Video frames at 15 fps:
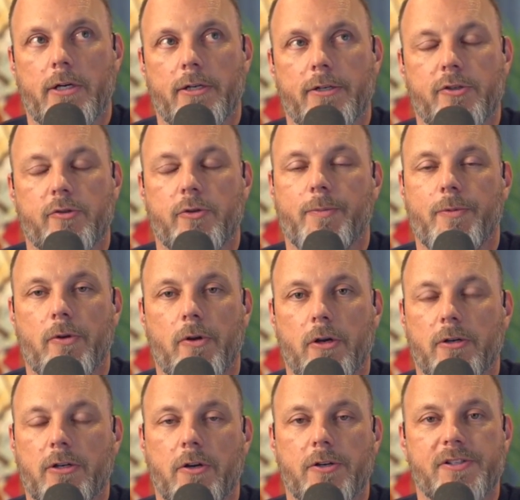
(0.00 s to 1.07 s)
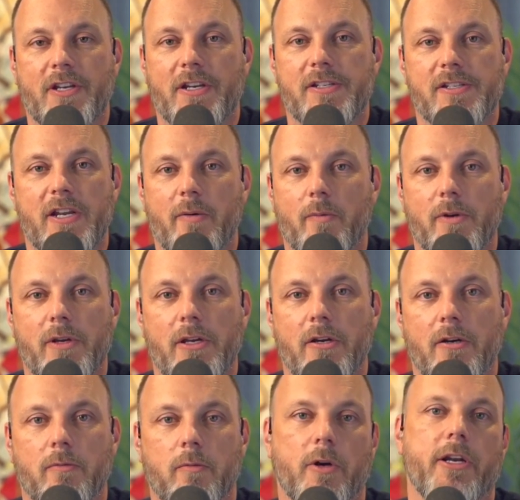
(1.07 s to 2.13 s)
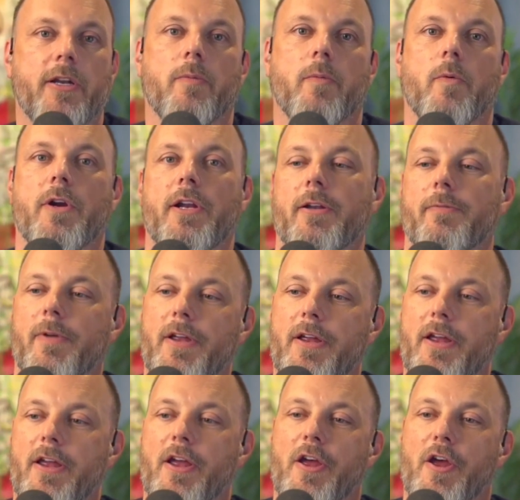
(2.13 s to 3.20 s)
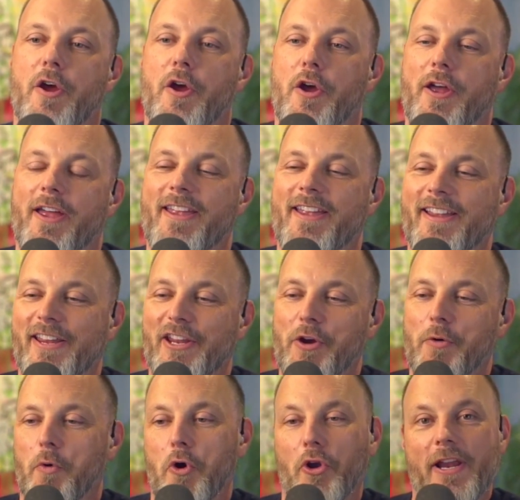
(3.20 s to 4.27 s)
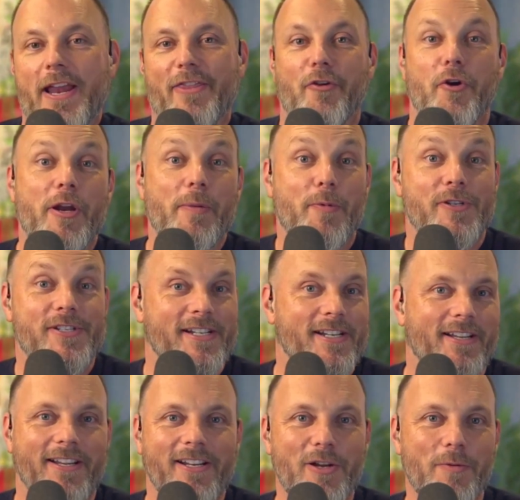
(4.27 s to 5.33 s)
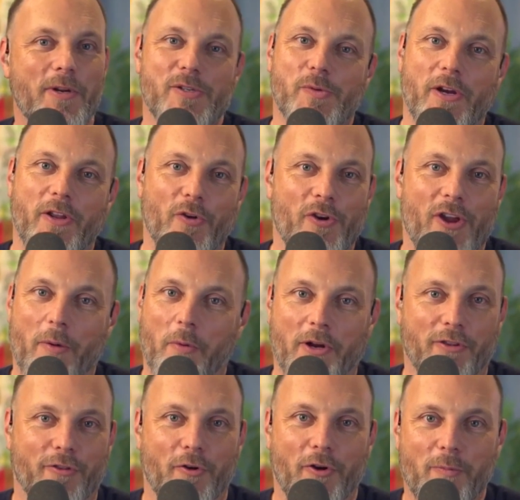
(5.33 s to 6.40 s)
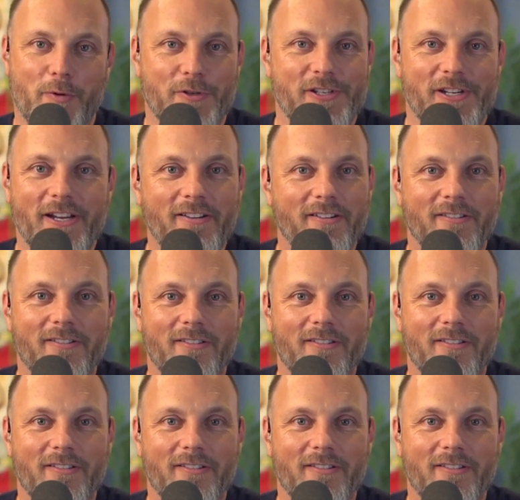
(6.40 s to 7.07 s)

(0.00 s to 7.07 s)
triple our steady state, we're gonna we're only at 30%. Like nobody's running their network at 30%.